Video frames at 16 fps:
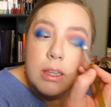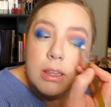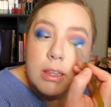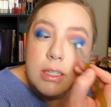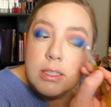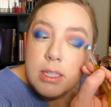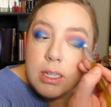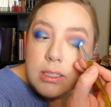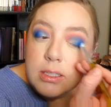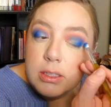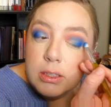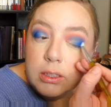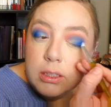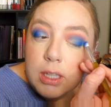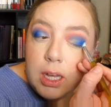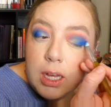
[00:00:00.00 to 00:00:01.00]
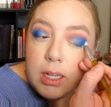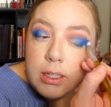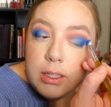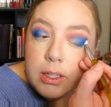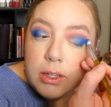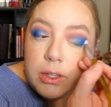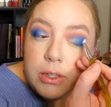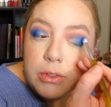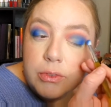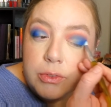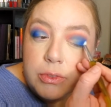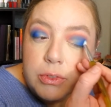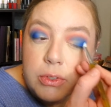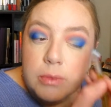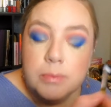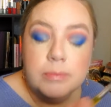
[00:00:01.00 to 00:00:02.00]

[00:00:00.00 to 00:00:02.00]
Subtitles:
This has a lot of